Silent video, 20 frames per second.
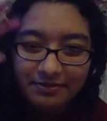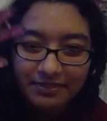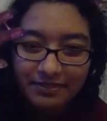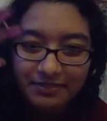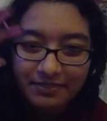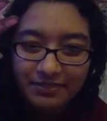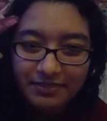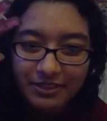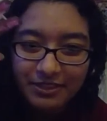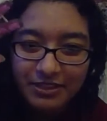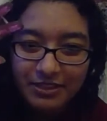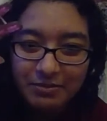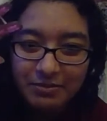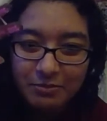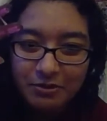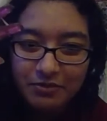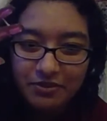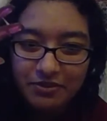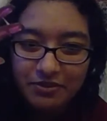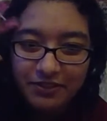You can
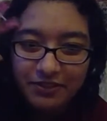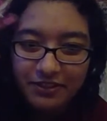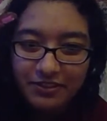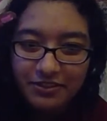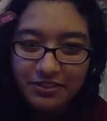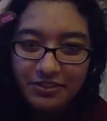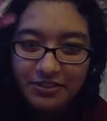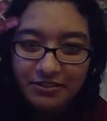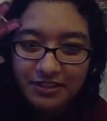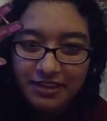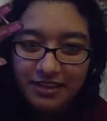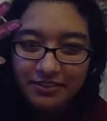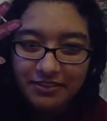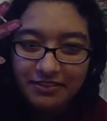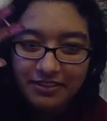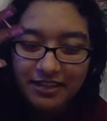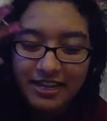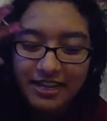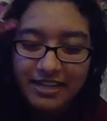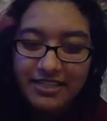move the fingers
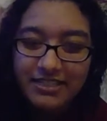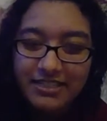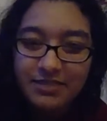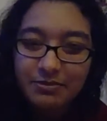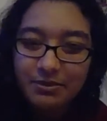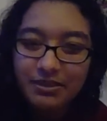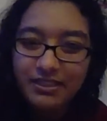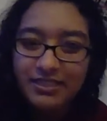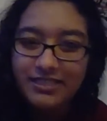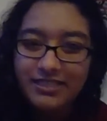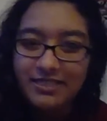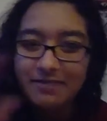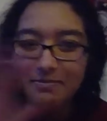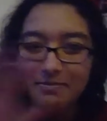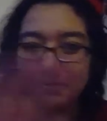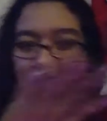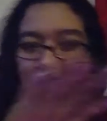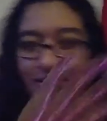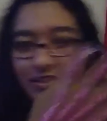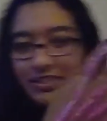around, and it's really
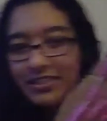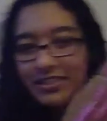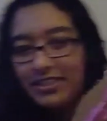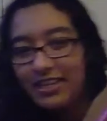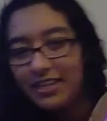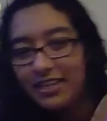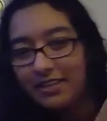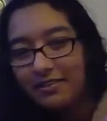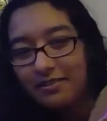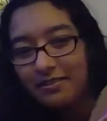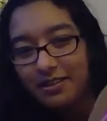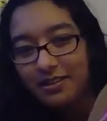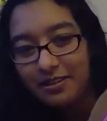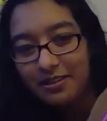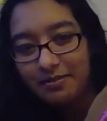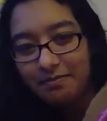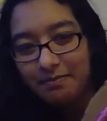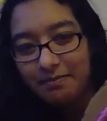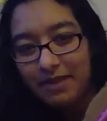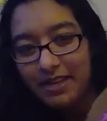simple. It's just like
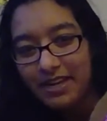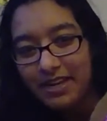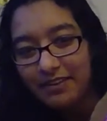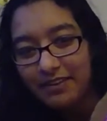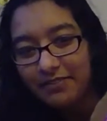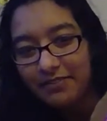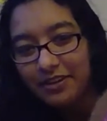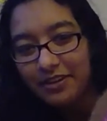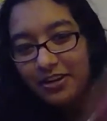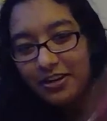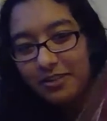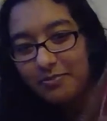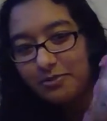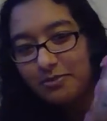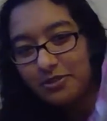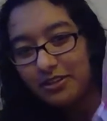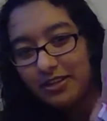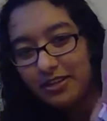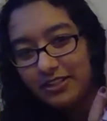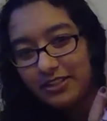made out of
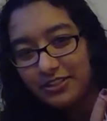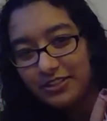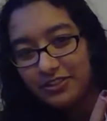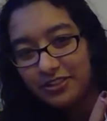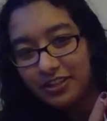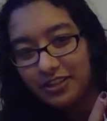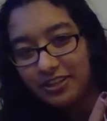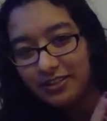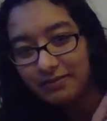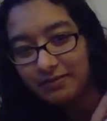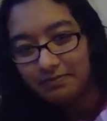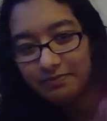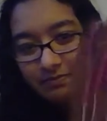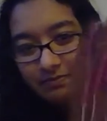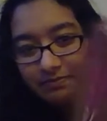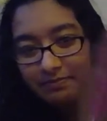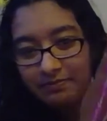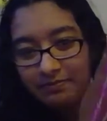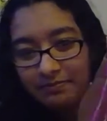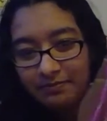cardboard and straw.
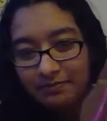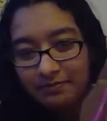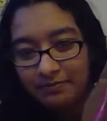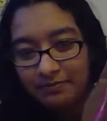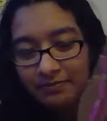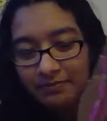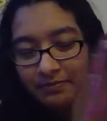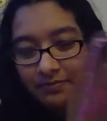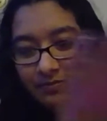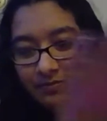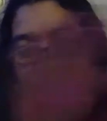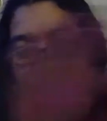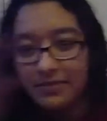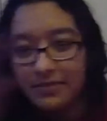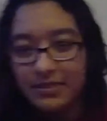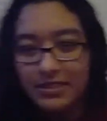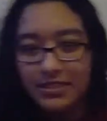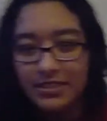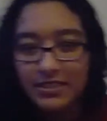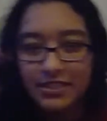
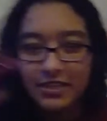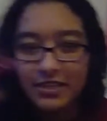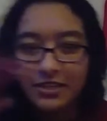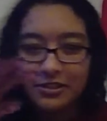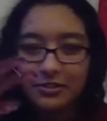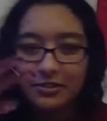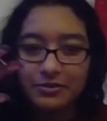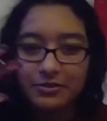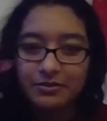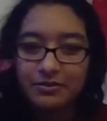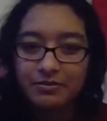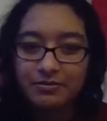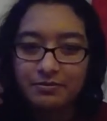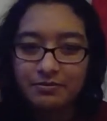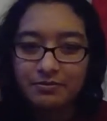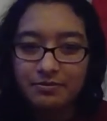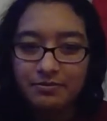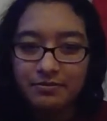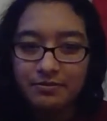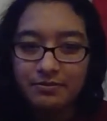So,
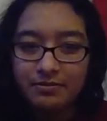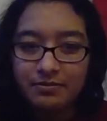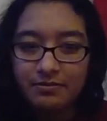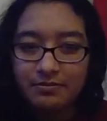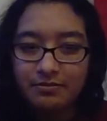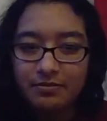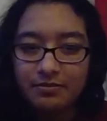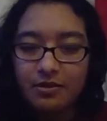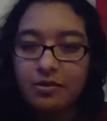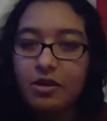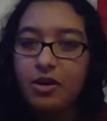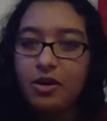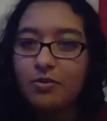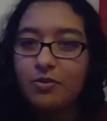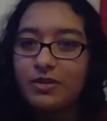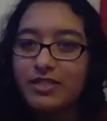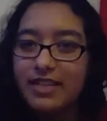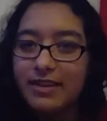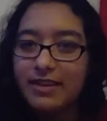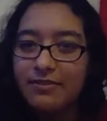oh,
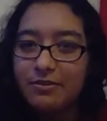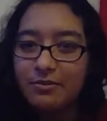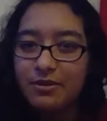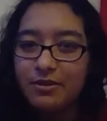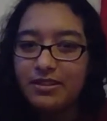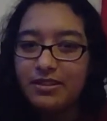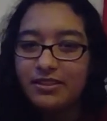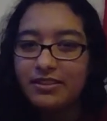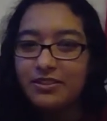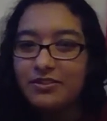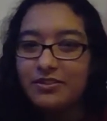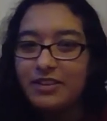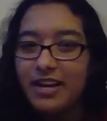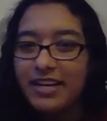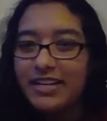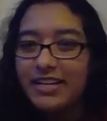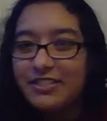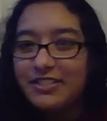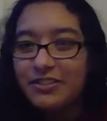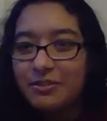was everyone? I
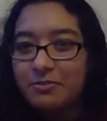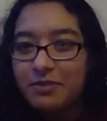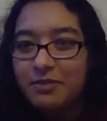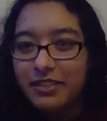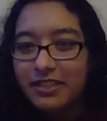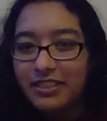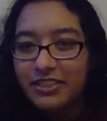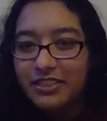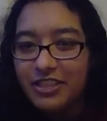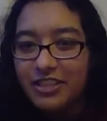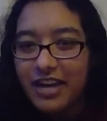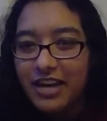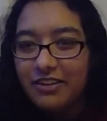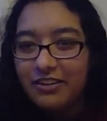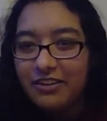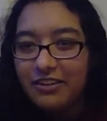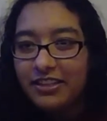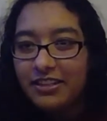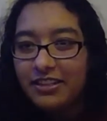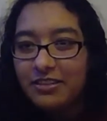guess you can put it in chat or
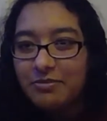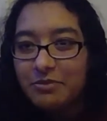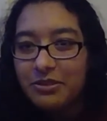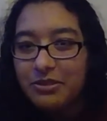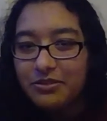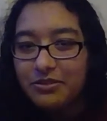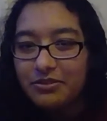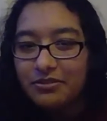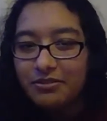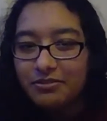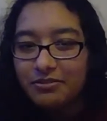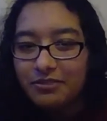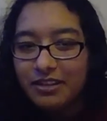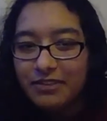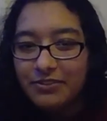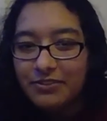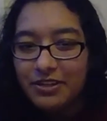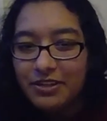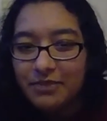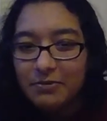like unmute,
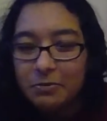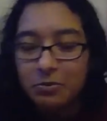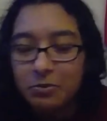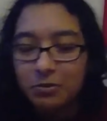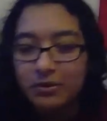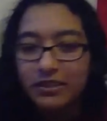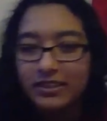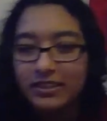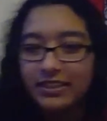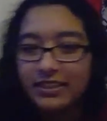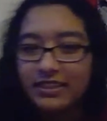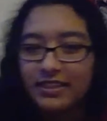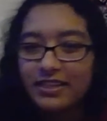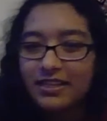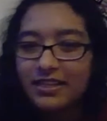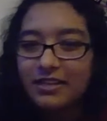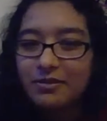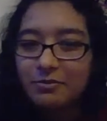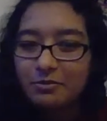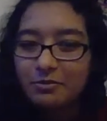whatever you're comfortable with.
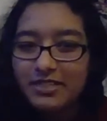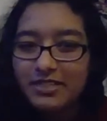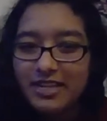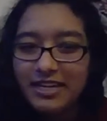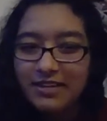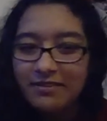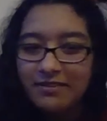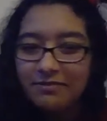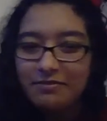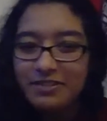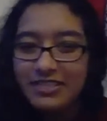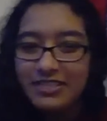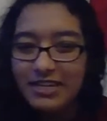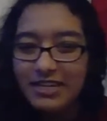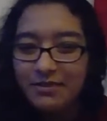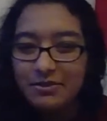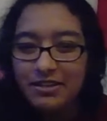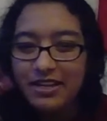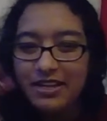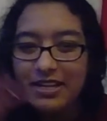Was
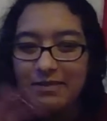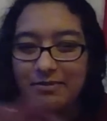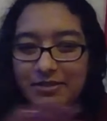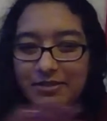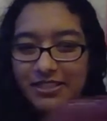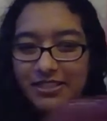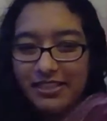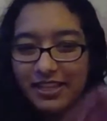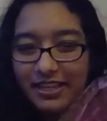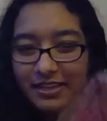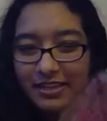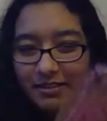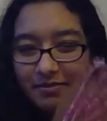anyone able to like